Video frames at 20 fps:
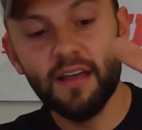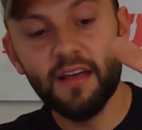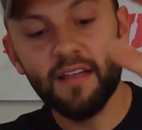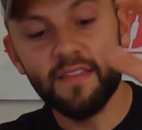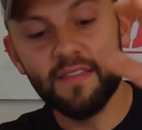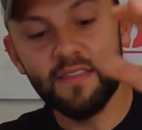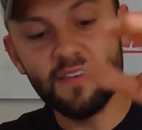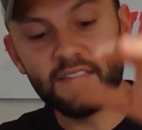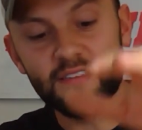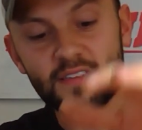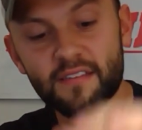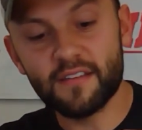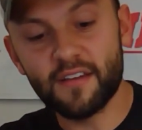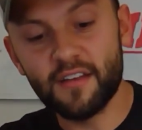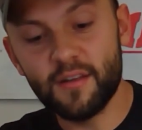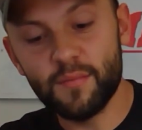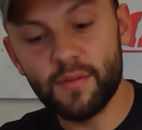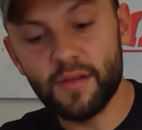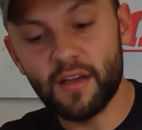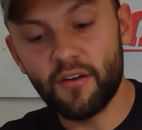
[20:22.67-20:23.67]
This is going
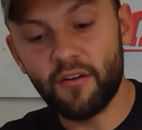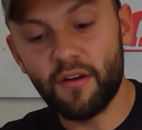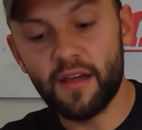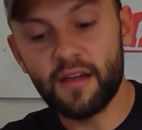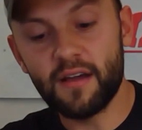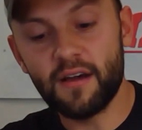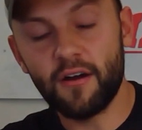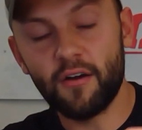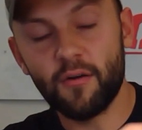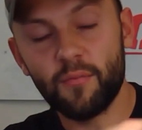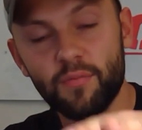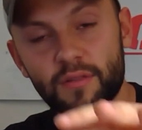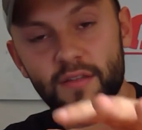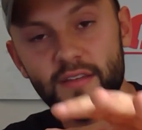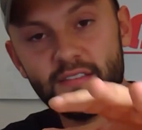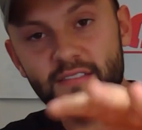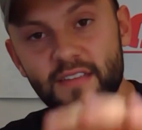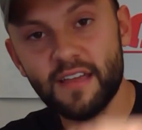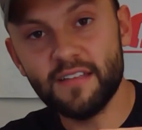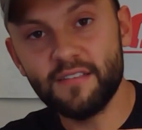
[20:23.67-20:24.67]
to be a great car. Please
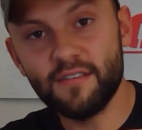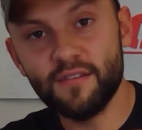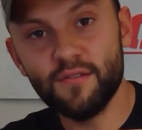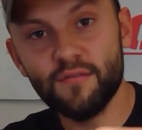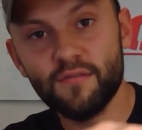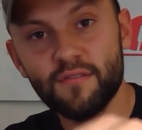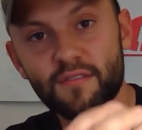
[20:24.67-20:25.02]
stay tuned,